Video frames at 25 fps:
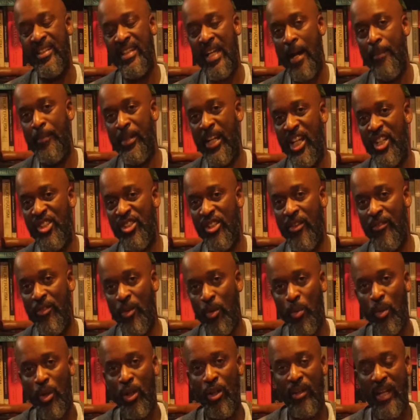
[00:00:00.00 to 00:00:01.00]
domination of
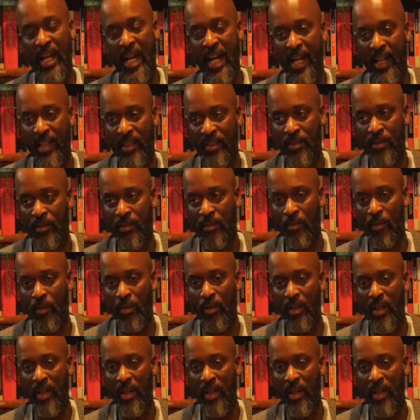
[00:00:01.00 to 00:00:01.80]
the world has,